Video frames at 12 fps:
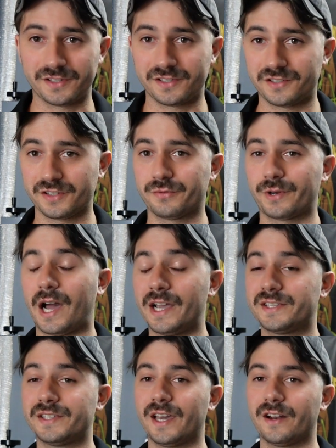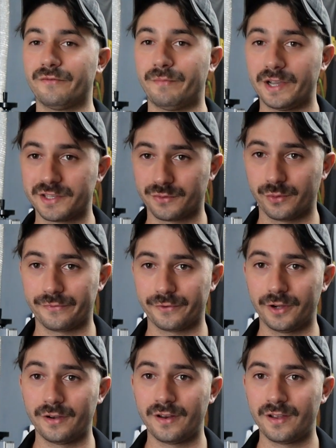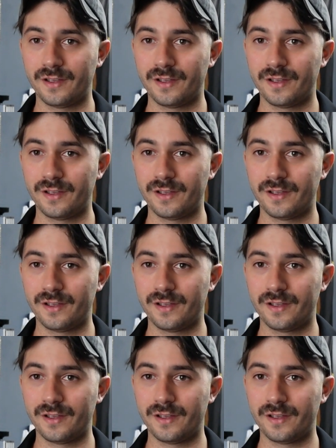This is just what I see out of my storefront.